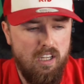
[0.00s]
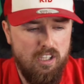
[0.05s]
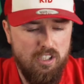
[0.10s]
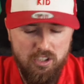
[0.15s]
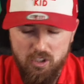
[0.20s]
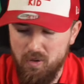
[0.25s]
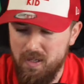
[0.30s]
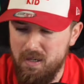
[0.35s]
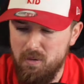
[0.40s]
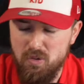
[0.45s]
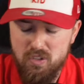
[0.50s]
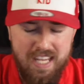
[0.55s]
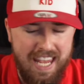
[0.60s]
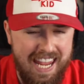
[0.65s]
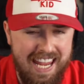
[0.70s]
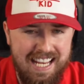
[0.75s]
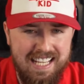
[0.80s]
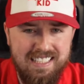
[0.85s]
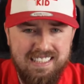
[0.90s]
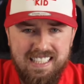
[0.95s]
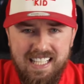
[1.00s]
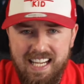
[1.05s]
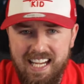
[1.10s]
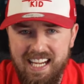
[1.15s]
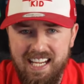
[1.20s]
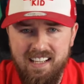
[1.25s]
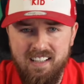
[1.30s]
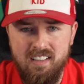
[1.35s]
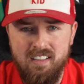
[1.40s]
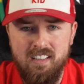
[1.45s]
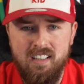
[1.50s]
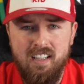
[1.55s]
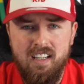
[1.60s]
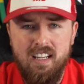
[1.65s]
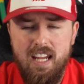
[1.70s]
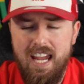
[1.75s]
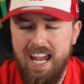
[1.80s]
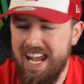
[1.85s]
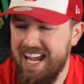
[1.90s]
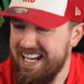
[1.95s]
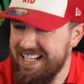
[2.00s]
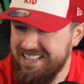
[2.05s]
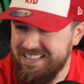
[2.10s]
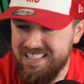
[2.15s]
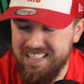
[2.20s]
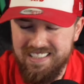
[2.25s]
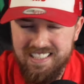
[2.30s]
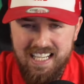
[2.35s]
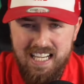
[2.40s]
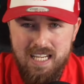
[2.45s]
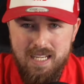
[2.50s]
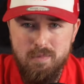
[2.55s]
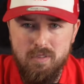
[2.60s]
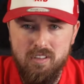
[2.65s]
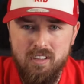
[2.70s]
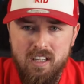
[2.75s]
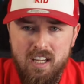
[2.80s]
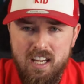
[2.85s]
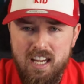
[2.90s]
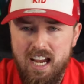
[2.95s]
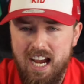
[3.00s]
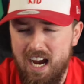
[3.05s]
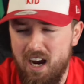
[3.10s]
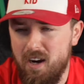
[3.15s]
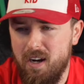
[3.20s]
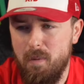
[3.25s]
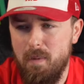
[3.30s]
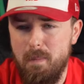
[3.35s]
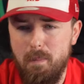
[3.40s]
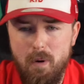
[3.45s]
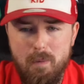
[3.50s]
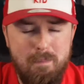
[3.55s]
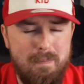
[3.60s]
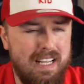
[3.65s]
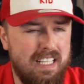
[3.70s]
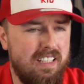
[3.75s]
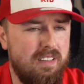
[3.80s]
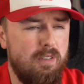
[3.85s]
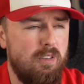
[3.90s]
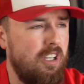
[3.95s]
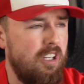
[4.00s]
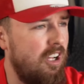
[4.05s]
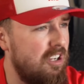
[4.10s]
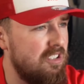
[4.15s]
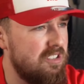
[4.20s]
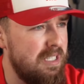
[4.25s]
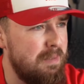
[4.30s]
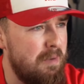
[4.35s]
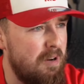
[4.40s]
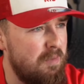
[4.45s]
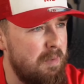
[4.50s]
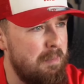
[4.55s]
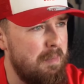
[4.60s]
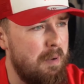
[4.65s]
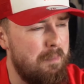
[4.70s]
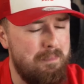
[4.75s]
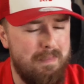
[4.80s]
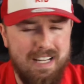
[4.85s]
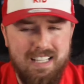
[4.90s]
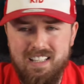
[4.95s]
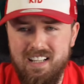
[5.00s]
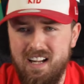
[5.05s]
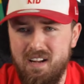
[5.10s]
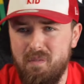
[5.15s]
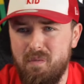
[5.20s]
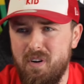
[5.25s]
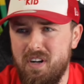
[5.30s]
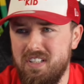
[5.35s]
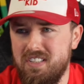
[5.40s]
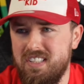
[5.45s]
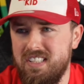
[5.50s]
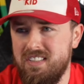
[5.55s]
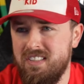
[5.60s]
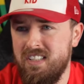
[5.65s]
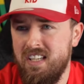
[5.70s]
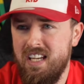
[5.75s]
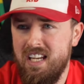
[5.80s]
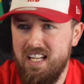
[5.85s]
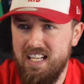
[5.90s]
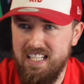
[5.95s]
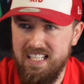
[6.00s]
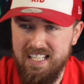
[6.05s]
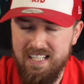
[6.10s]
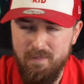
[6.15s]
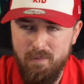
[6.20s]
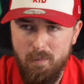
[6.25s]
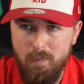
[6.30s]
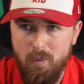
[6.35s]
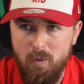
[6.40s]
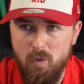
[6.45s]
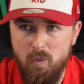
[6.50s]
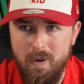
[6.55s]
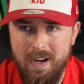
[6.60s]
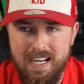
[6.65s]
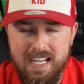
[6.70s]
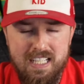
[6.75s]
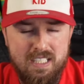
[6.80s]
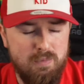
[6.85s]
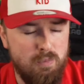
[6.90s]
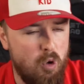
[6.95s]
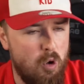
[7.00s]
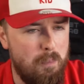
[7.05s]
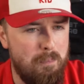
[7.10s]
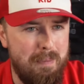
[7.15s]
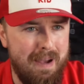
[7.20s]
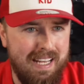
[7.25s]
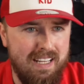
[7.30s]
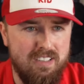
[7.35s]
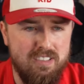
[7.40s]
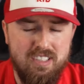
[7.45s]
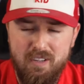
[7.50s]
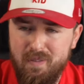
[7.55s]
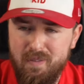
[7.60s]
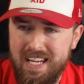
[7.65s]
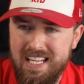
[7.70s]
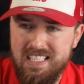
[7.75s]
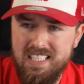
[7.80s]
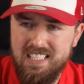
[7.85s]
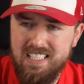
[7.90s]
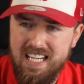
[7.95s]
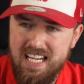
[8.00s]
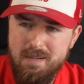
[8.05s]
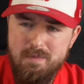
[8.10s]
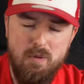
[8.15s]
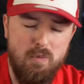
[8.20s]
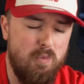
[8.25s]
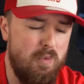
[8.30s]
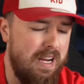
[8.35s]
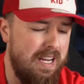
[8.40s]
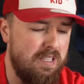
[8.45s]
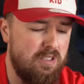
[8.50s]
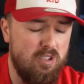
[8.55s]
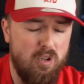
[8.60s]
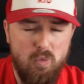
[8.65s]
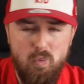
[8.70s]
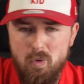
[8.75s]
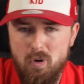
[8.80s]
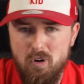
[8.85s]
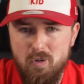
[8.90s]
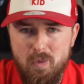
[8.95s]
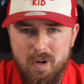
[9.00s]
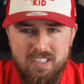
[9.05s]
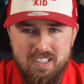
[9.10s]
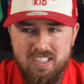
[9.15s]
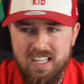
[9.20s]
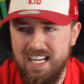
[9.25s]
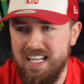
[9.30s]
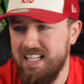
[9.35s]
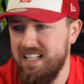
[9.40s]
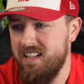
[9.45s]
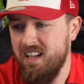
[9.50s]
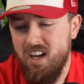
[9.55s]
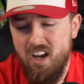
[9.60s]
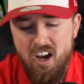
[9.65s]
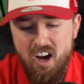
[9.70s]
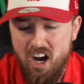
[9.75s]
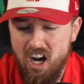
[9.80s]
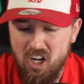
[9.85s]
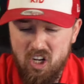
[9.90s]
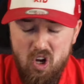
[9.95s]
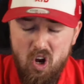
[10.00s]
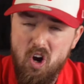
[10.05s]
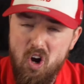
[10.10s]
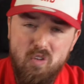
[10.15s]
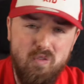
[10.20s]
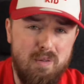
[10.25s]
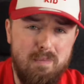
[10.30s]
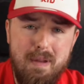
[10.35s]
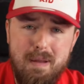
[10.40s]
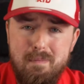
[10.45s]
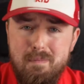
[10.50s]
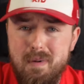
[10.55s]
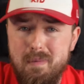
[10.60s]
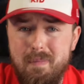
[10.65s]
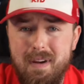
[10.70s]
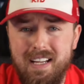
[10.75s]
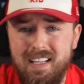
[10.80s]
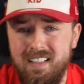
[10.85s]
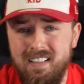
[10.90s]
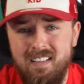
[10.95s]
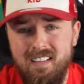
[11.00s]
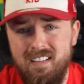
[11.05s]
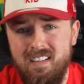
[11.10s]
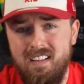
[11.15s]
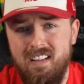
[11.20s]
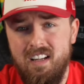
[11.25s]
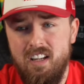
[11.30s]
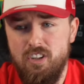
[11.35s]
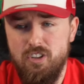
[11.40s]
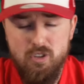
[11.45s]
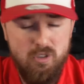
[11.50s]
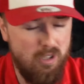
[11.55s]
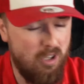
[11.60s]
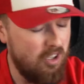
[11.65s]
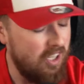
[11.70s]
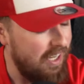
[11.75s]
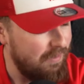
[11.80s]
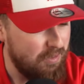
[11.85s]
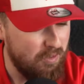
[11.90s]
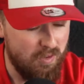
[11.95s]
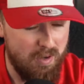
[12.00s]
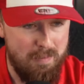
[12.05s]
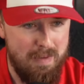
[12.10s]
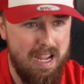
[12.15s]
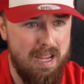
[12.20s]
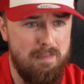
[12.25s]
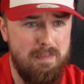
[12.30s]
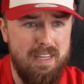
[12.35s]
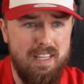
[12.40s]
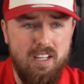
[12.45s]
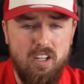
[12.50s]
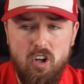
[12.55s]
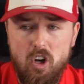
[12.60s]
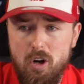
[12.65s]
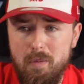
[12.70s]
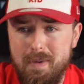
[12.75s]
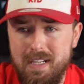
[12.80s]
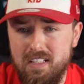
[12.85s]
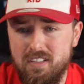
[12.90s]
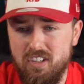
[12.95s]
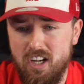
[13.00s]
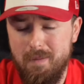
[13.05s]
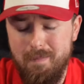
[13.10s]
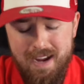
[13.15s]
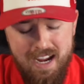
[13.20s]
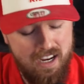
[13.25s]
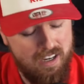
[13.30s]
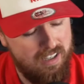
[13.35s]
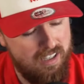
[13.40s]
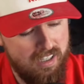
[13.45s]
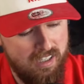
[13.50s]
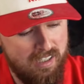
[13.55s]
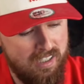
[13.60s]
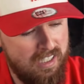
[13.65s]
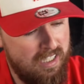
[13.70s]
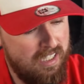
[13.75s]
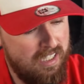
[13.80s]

You know, it was end to end entertainment. How can we put Man United? Last time I remember Man United versus Liverpool, where it's more balanced of entertainment, where it's not more one sided. I can't remember, man. You are not gonna have to remind me in the comments. oh,